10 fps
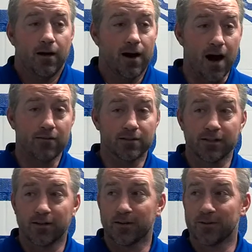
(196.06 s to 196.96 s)

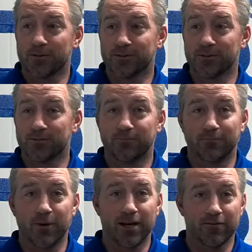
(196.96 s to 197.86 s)
Obviously, our goal is to
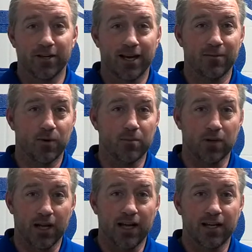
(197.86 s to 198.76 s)
win every game we
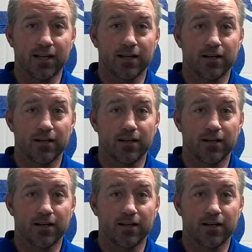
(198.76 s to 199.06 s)
play,